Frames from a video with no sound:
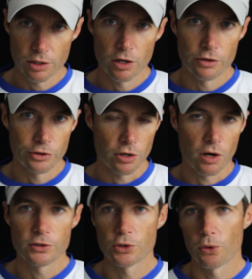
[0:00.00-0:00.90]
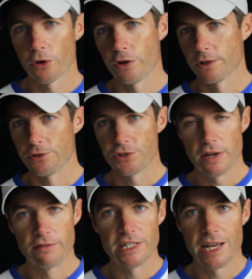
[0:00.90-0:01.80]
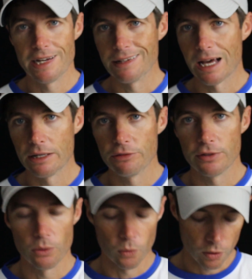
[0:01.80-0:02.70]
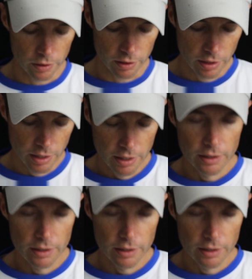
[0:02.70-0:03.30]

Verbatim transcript: current, you're offshore, you're in 70, 80, 90 feet of water,